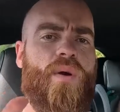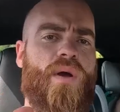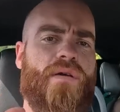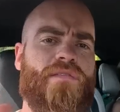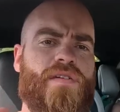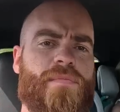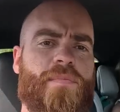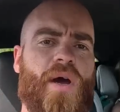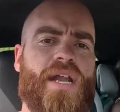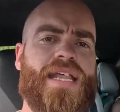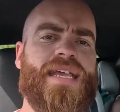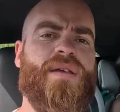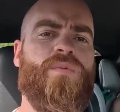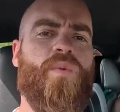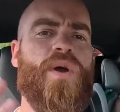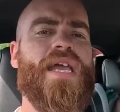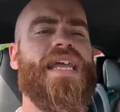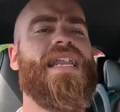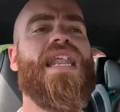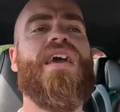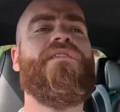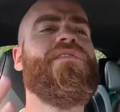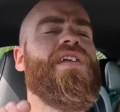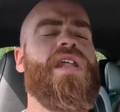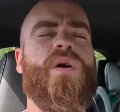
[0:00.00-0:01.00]
everybody, we
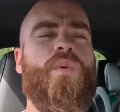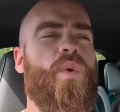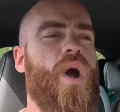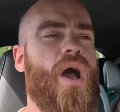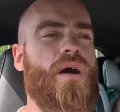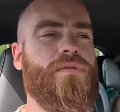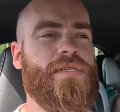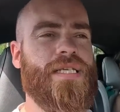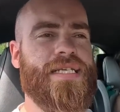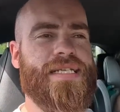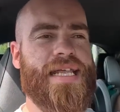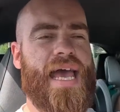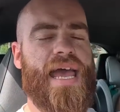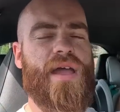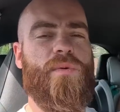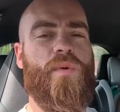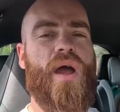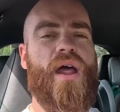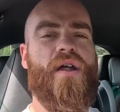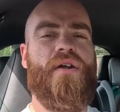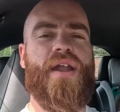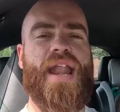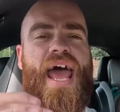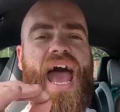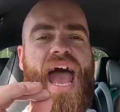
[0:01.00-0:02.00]
live in a world today
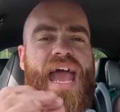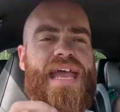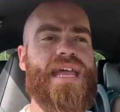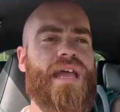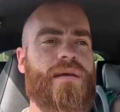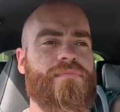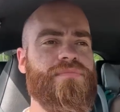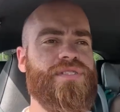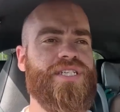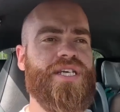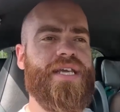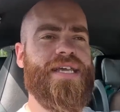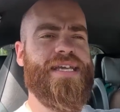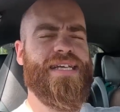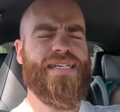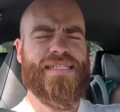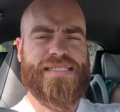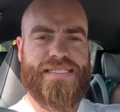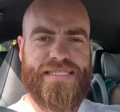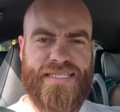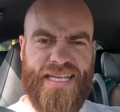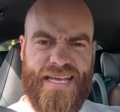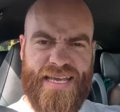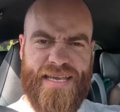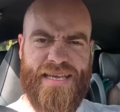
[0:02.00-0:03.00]
where an AMG
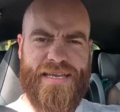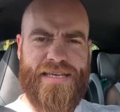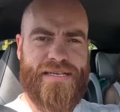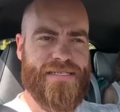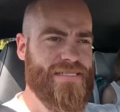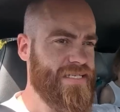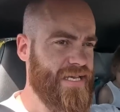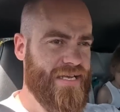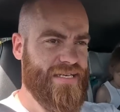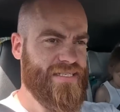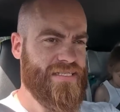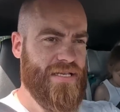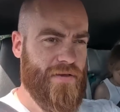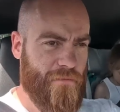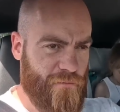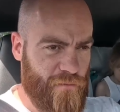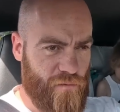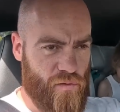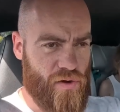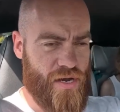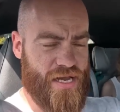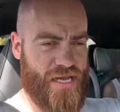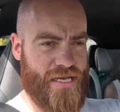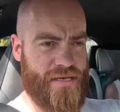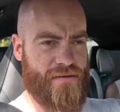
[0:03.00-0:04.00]

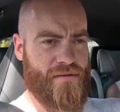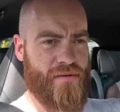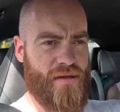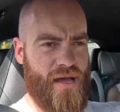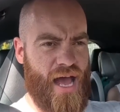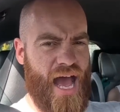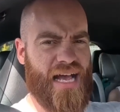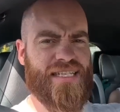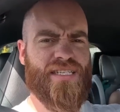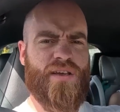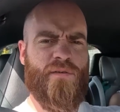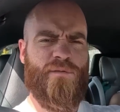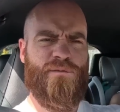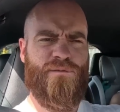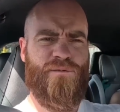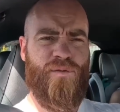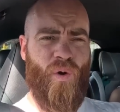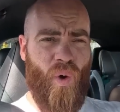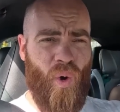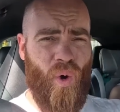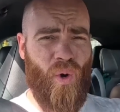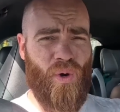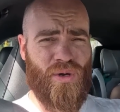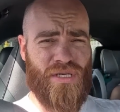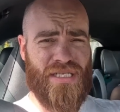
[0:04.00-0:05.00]
C63 has a
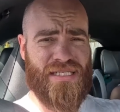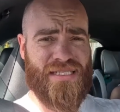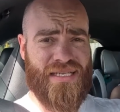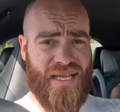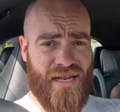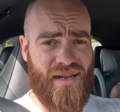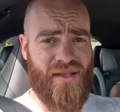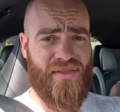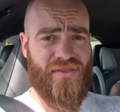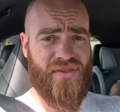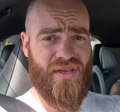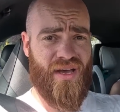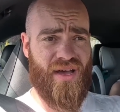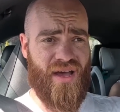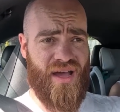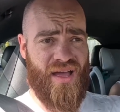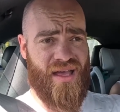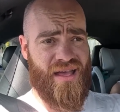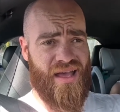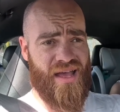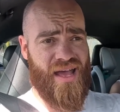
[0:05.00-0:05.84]
4-cylinder